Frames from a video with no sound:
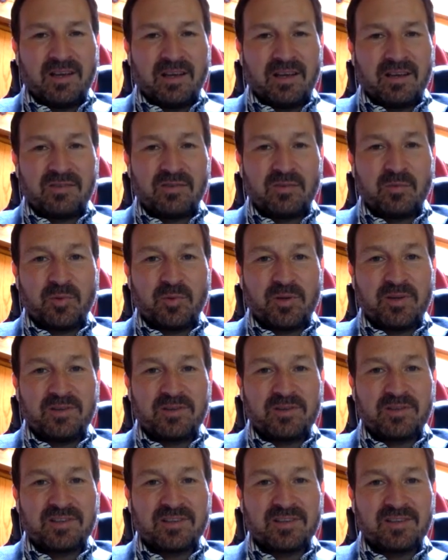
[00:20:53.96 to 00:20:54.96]
super
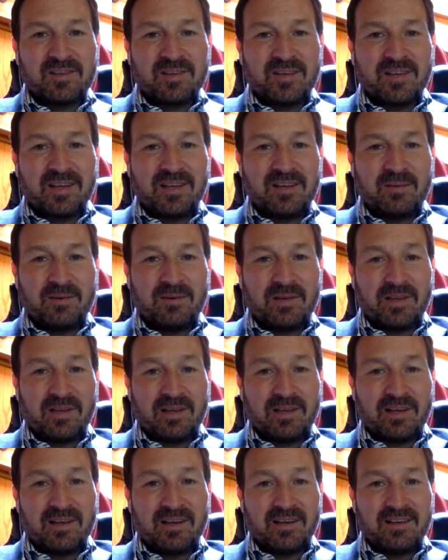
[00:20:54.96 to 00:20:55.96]
interesting to get
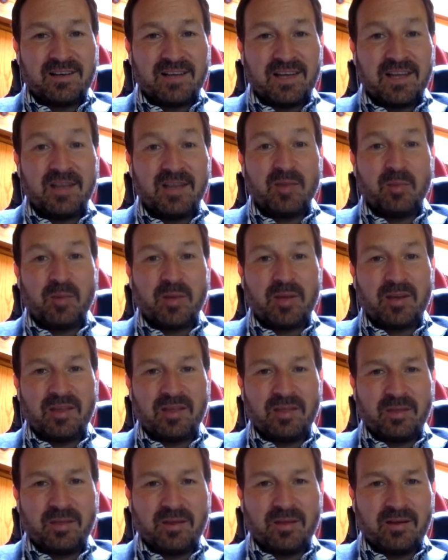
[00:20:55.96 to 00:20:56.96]
really a
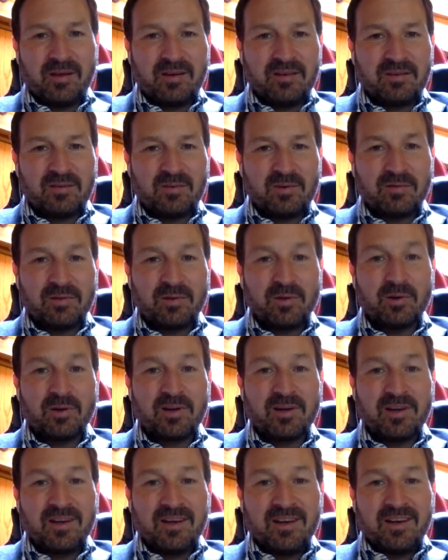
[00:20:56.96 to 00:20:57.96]
independent sort of
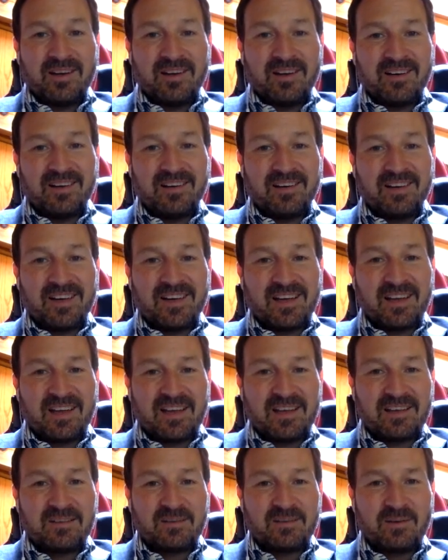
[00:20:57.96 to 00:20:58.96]
look
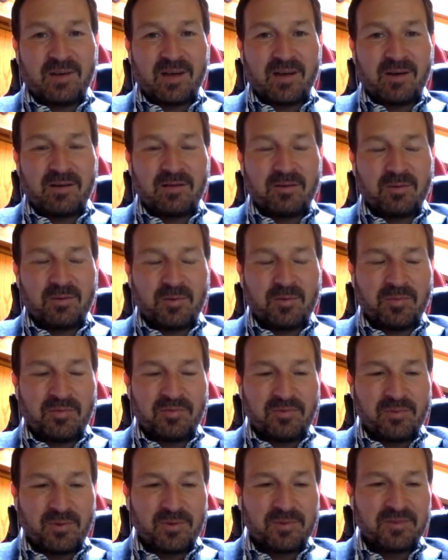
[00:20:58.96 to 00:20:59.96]
as to how everyone
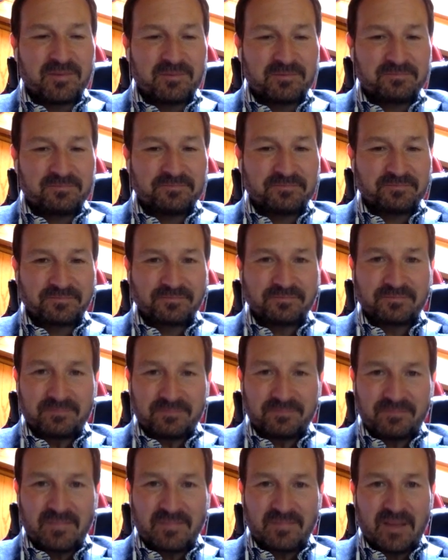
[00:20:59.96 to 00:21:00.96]
performs,
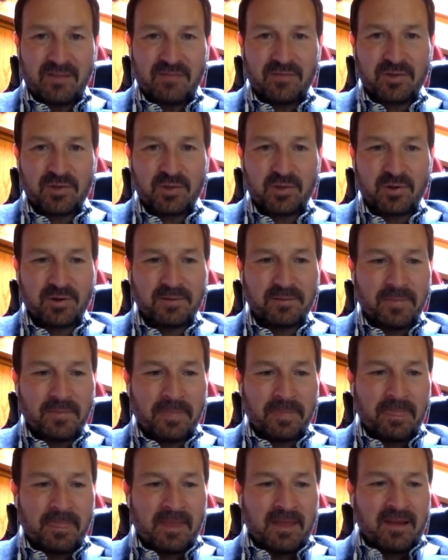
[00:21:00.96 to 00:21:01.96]
for sure.
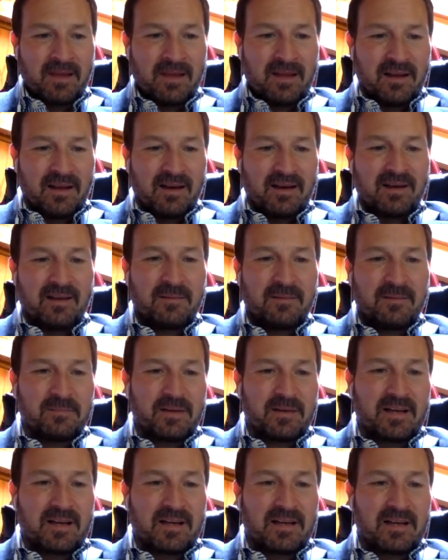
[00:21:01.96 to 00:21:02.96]

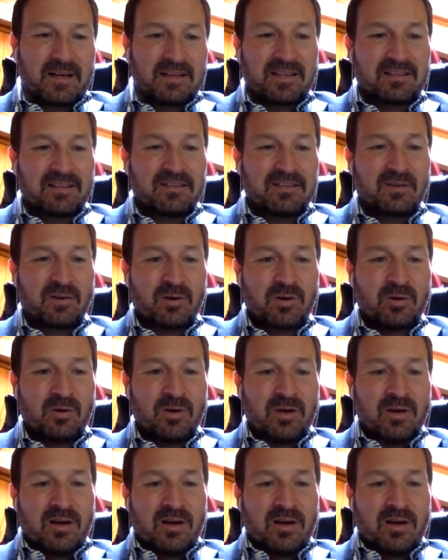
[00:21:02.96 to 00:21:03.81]
Excellent. So